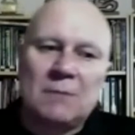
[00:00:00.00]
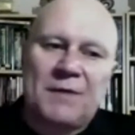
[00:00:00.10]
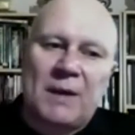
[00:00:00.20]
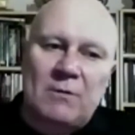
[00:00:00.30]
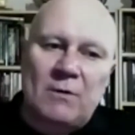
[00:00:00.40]

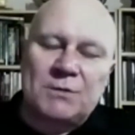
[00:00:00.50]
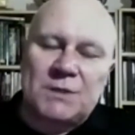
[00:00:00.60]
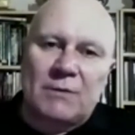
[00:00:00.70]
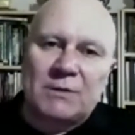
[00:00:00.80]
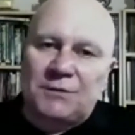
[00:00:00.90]
were
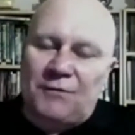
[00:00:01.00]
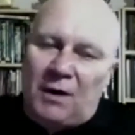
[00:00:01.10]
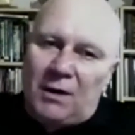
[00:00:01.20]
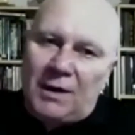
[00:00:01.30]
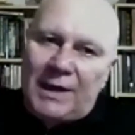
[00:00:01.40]
also as
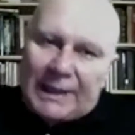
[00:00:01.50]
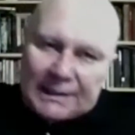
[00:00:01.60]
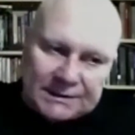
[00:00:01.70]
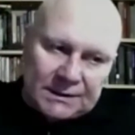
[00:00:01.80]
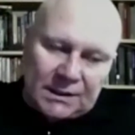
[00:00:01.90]
far
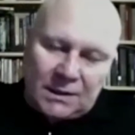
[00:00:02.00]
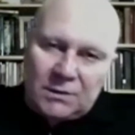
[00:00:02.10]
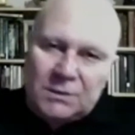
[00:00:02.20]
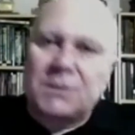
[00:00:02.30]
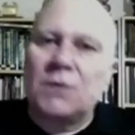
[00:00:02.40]
east
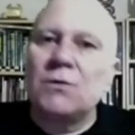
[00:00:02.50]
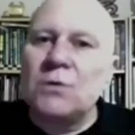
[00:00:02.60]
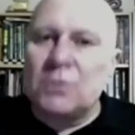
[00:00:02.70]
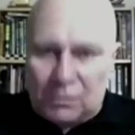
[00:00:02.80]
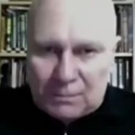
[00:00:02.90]
as the
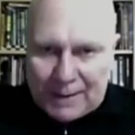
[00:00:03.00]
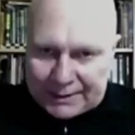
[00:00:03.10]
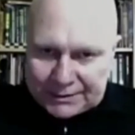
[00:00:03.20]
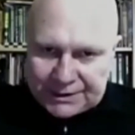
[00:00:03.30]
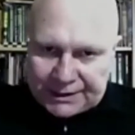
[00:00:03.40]
Ural
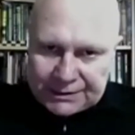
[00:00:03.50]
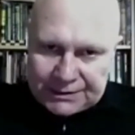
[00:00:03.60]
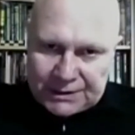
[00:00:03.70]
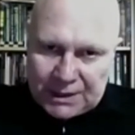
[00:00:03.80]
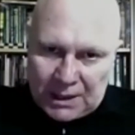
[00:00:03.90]

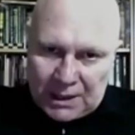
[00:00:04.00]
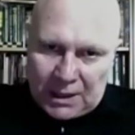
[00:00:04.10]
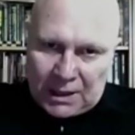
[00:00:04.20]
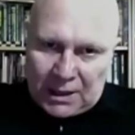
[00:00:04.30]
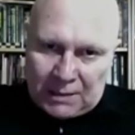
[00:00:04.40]
Mountains,
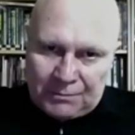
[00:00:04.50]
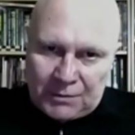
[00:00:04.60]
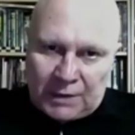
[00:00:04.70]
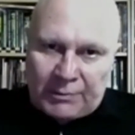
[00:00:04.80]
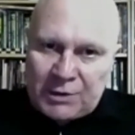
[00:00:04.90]

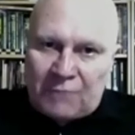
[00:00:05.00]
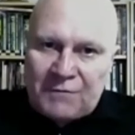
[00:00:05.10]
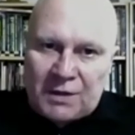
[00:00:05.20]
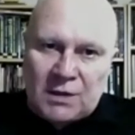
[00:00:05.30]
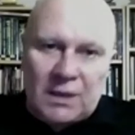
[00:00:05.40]
which
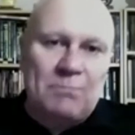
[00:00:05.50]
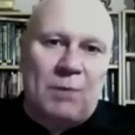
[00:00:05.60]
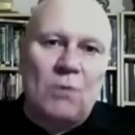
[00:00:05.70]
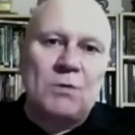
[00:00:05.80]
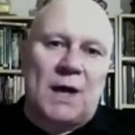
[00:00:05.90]
obviously
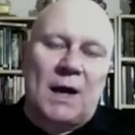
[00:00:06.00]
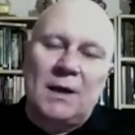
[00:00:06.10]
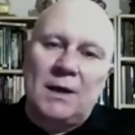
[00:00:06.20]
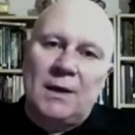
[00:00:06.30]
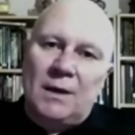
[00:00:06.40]
border
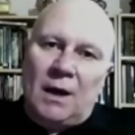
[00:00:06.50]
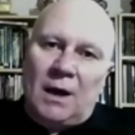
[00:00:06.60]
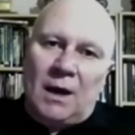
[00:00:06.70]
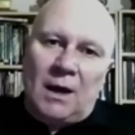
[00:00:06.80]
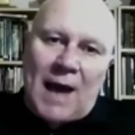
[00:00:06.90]

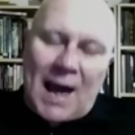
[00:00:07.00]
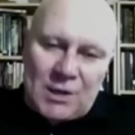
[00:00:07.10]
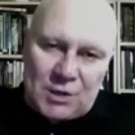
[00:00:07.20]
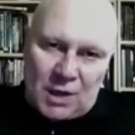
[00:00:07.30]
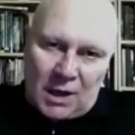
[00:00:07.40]

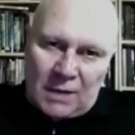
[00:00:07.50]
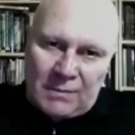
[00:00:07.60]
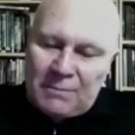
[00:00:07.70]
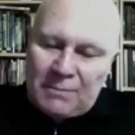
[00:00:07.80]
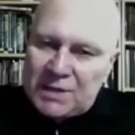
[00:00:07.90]
Asia, and
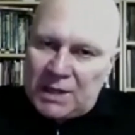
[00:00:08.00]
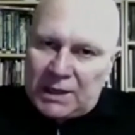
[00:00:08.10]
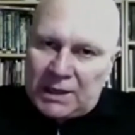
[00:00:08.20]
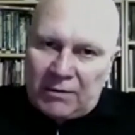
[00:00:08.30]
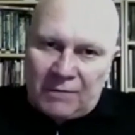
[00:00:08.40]
in
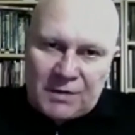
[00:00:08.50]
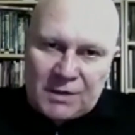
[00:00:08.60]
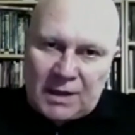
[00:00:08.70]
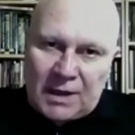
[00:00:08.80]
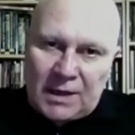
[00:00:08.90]
particular,
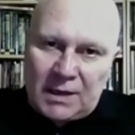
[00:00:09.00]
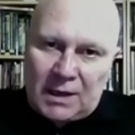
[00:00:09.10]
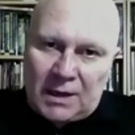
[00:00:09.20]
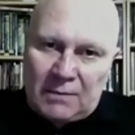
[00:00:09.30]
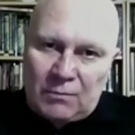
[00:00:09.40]
obviously,
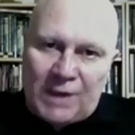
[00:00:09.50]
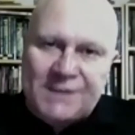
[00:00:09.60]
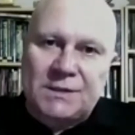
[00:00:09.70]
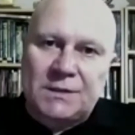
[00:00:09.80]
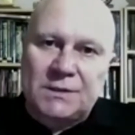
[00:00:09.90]

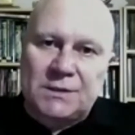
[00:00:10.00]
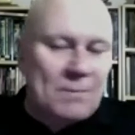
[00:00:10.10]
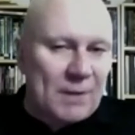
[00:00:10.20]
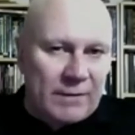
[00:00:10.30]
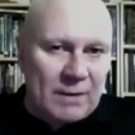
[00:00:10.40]
Western
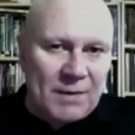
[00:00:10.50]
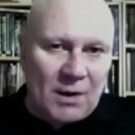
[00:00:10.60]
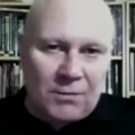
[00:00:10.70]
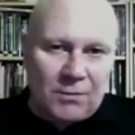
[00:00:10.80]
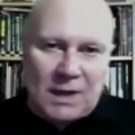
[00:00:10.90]
Siberia
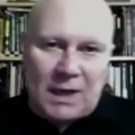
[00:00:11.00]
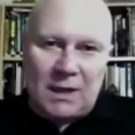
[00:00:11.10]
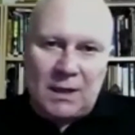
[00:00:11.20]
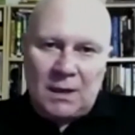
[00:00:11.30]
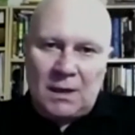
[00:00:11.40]
beyond it,
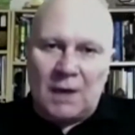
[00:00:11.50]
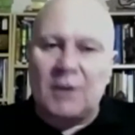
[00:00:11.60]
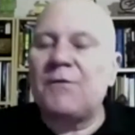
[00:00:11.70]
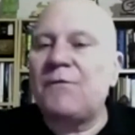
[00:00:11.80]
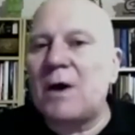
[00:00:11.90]
and
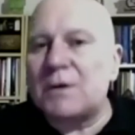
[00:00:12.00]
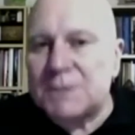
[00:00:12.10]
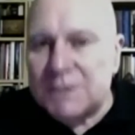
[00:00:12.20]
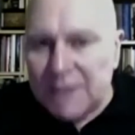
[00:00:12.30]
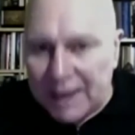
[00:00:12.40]
as far
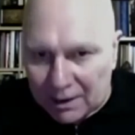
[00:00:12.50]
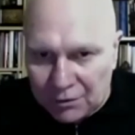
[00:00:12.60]
south